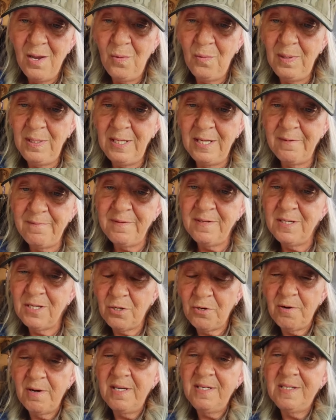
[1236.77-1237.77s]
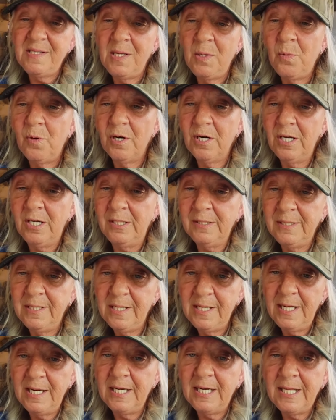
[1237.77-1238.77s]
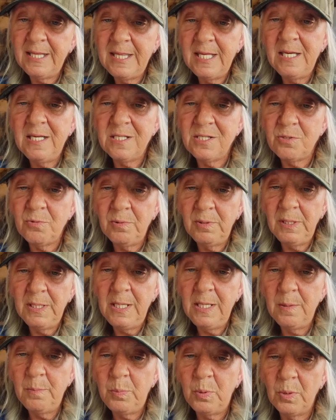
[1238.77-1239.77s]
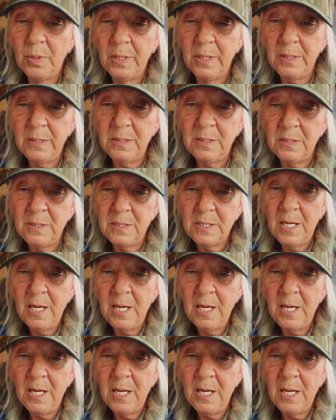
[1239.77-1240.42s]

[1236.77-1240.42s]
We live in a crazy world and I think it's really important.